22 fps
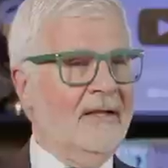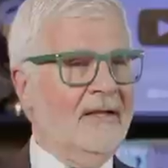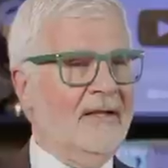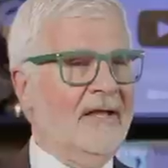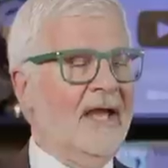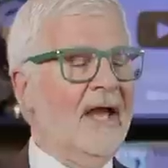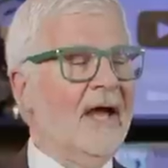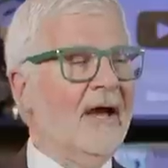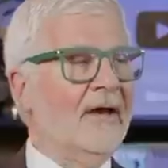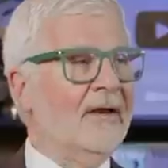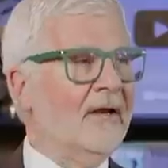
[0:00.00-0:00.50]

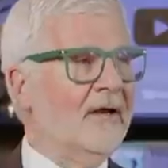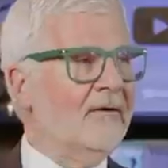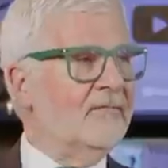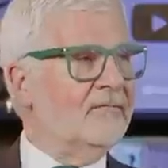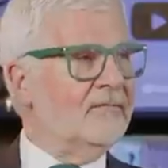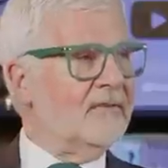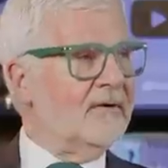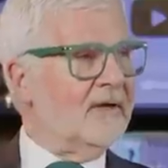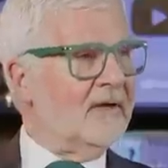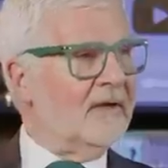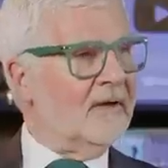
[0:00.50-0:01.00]
Yeah, and
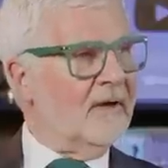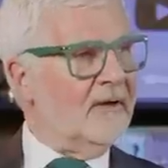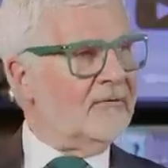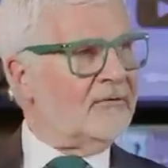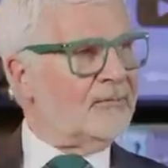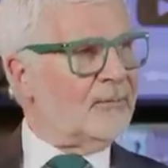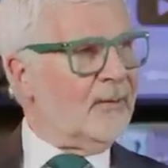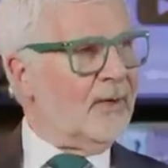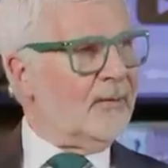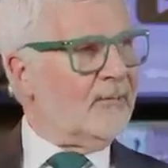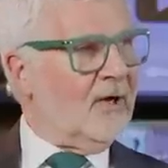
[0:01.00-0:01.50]

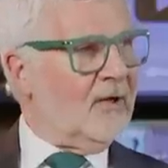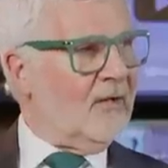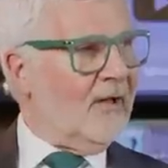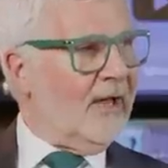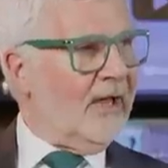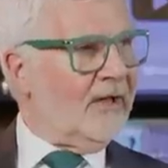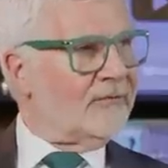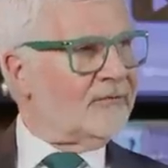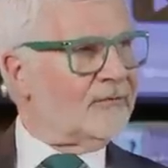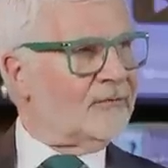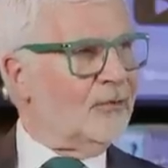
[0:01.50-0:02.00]
I've spent my
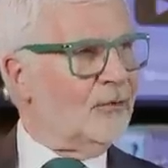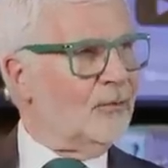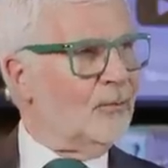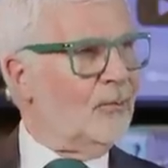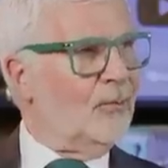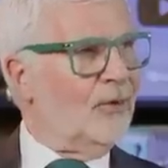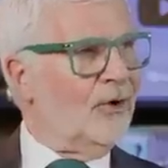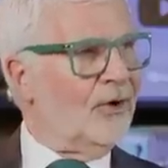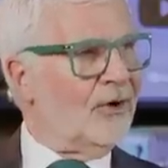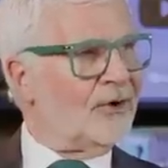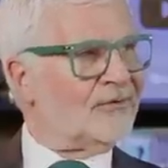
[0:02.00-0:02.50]
last two
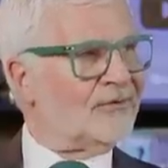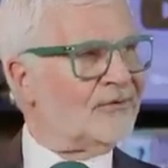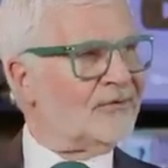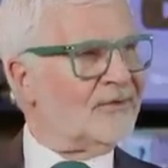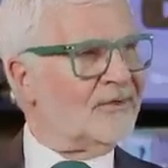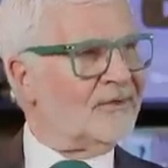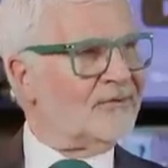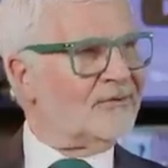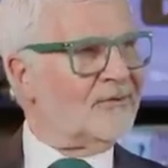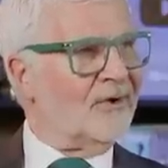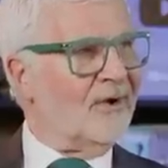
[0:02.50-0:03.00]

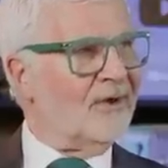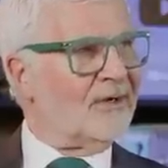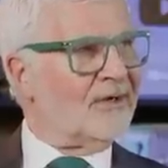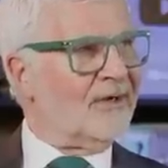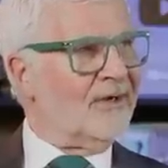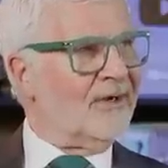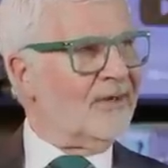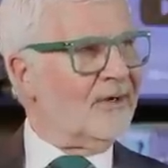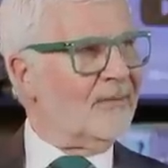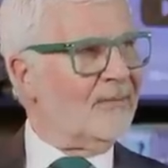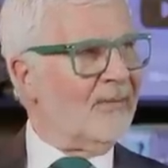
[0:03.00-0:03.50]
books
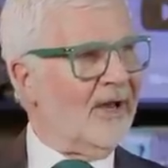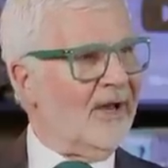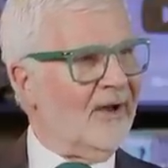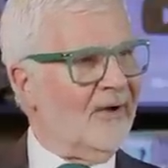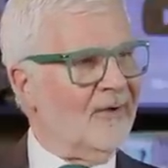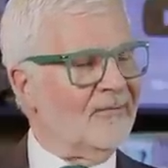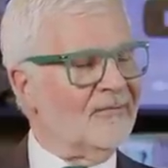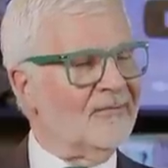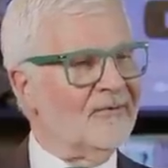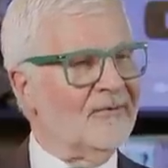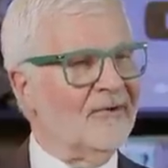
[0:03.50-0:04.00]
talking
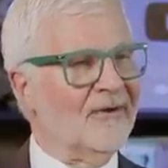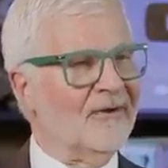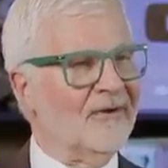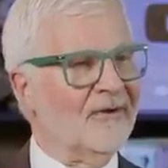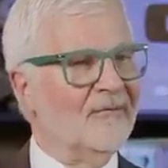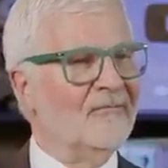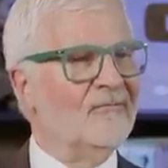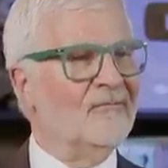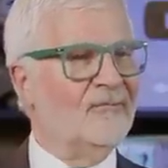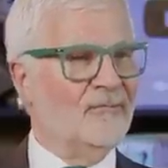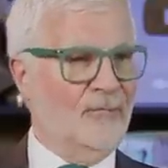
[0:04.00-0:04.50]

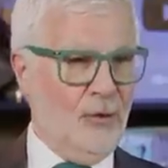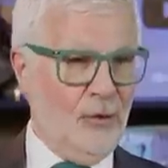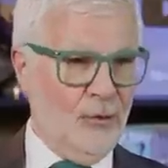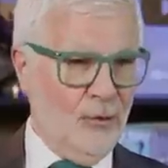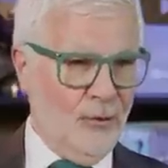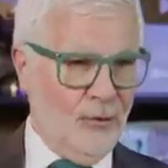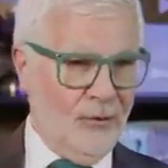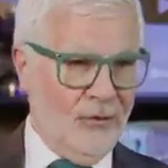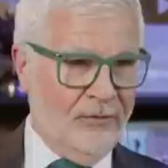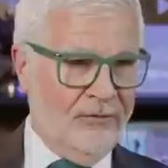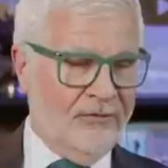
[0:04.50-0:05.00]
about
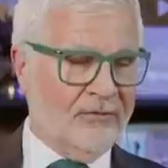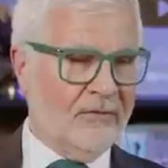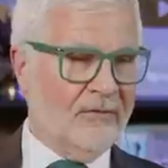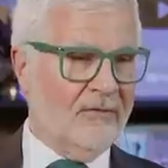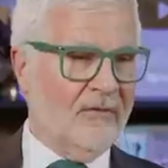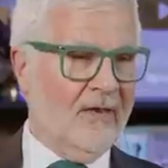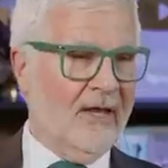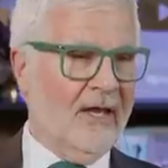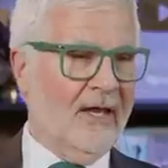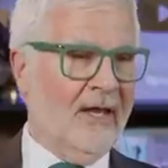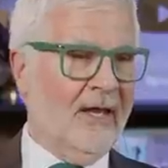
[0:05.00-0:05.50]
foods
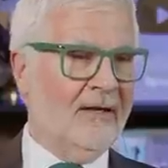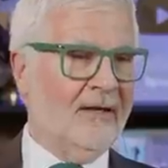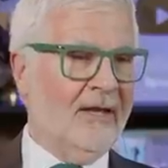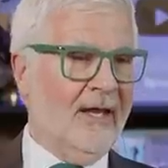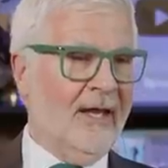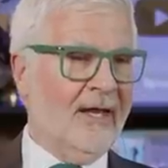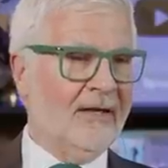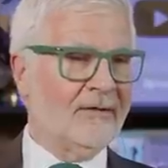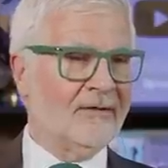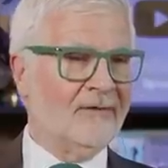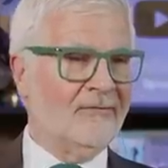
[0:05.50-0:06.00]
that
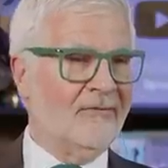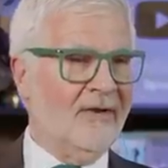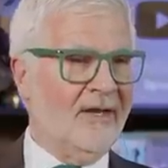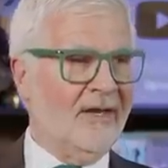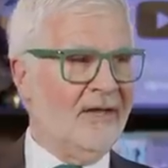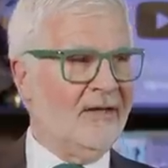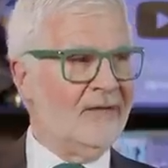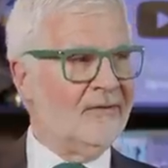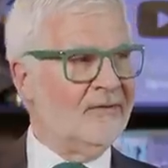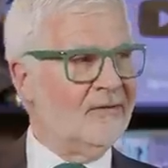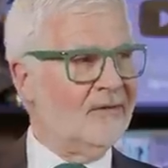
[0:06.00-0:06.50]

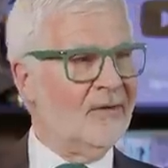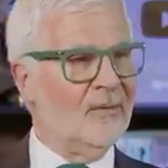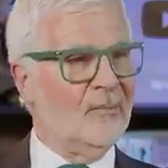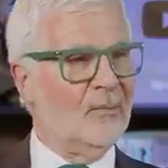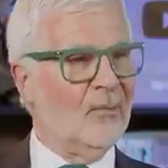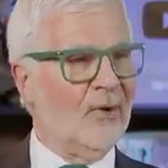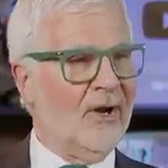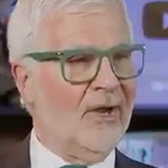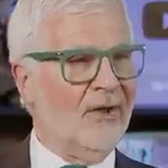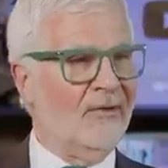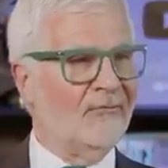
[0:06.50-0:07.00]
activate
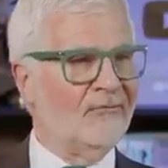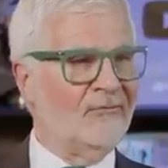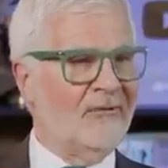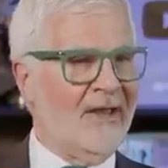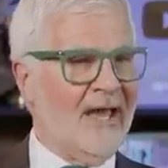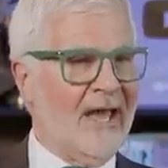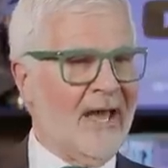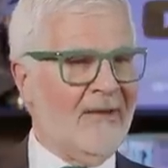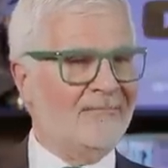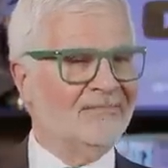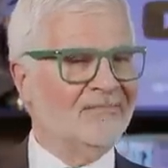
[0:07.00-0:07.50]
brown
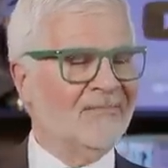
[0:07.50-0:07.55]
fat,